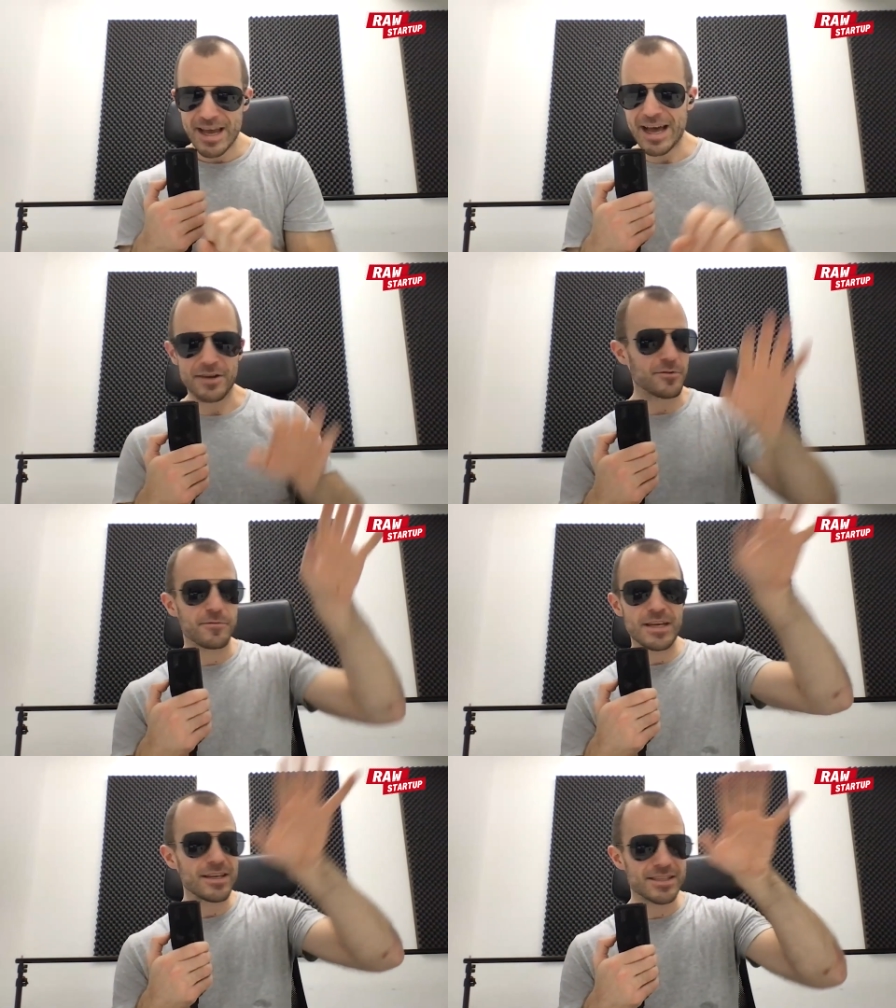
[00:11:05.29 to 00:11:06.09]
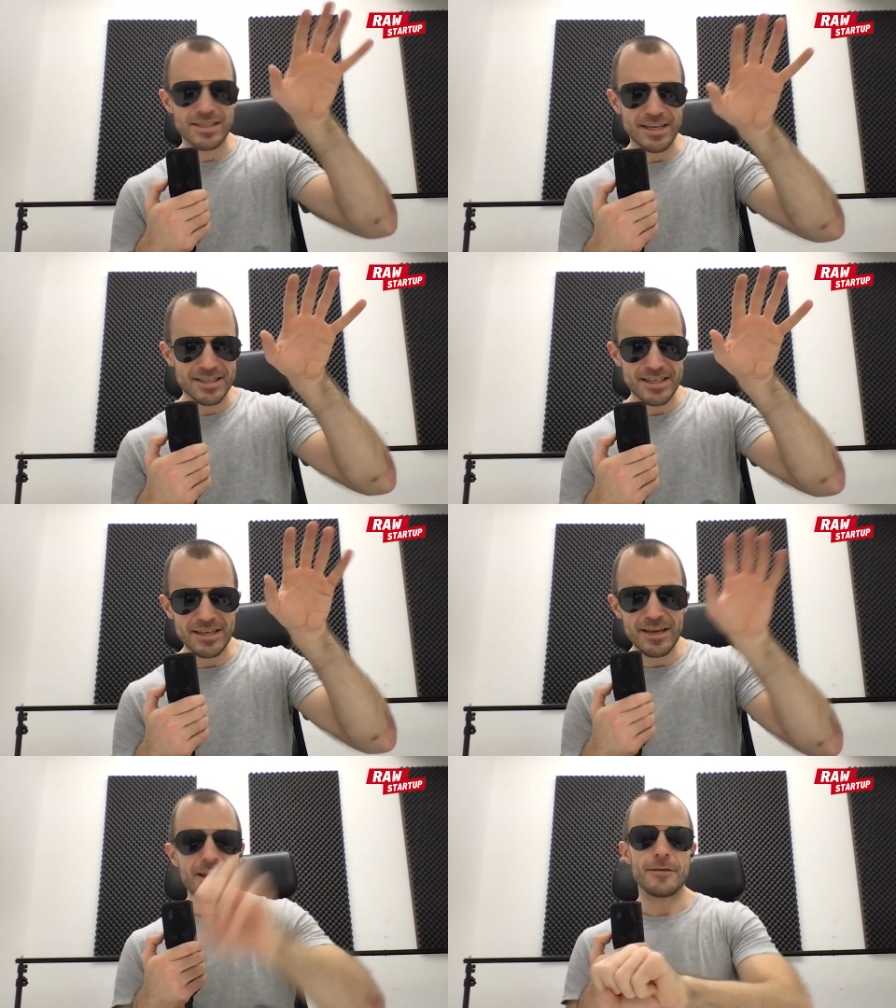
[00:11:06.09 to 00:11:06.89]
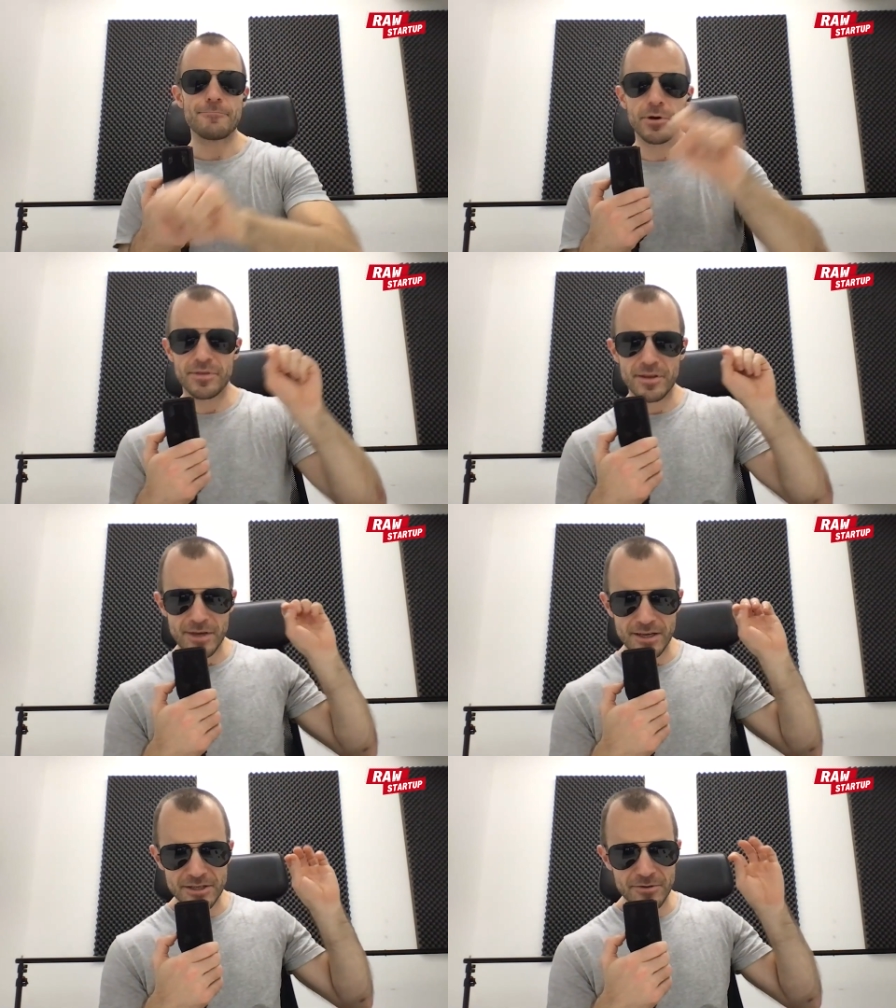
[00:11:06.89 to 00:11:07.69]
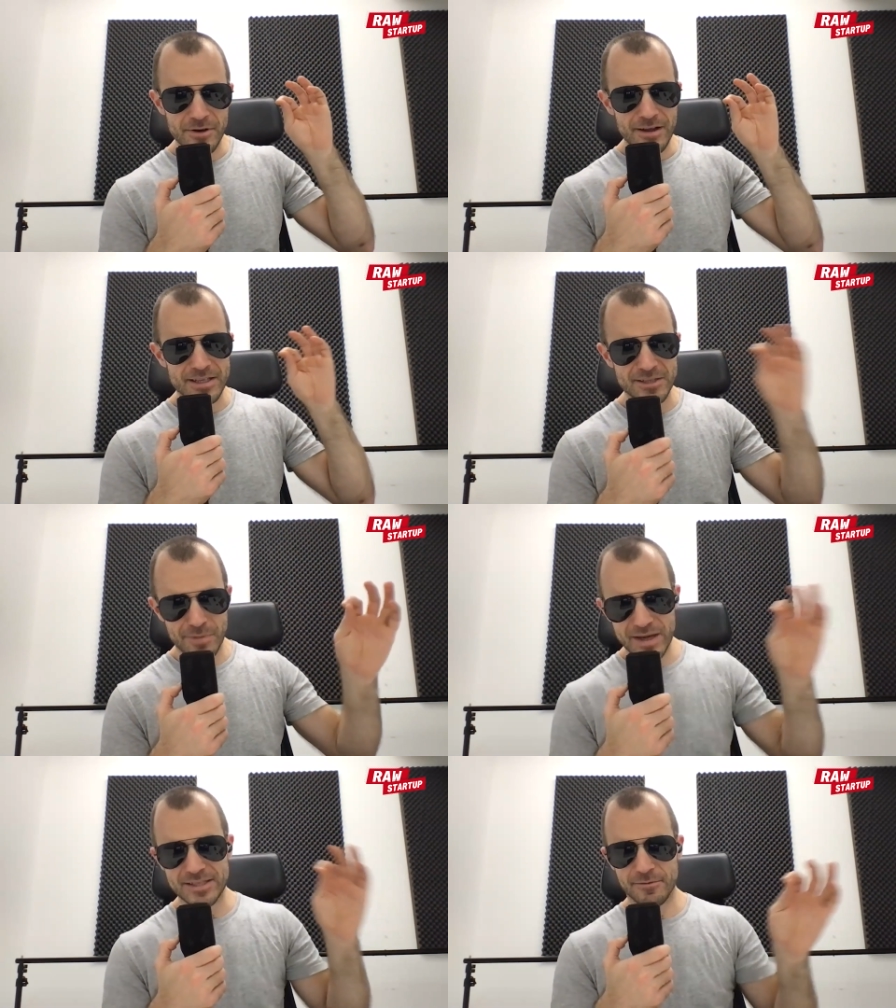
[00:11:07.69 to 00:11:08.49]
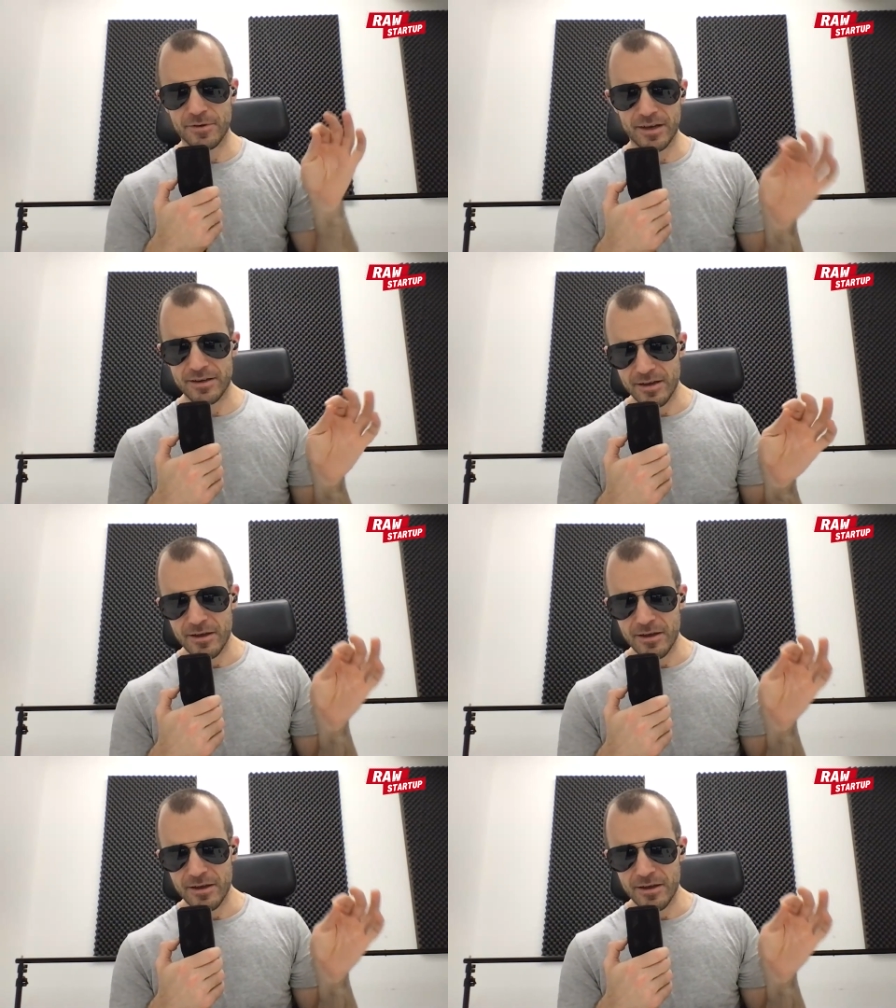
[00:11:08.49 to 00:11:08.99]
out of things they see, and put them into a specified